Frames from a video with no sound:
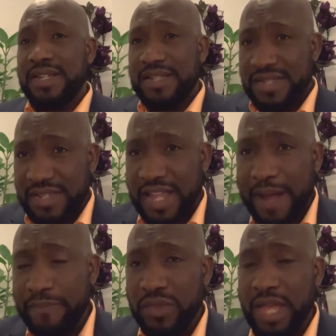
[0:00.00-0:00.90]

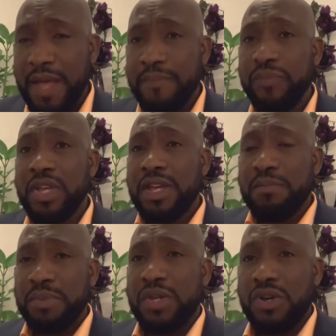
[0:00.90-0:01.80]
stabbed them
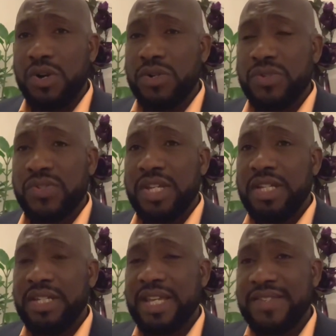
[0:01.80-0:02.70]
because
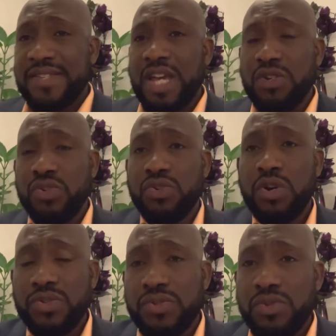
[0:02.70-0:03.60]
they sell
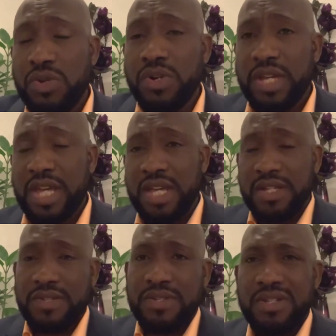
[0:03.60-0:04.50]
drugs to your
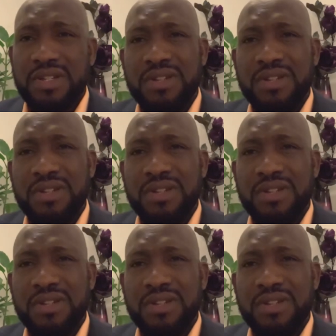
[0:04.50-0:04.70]
kids?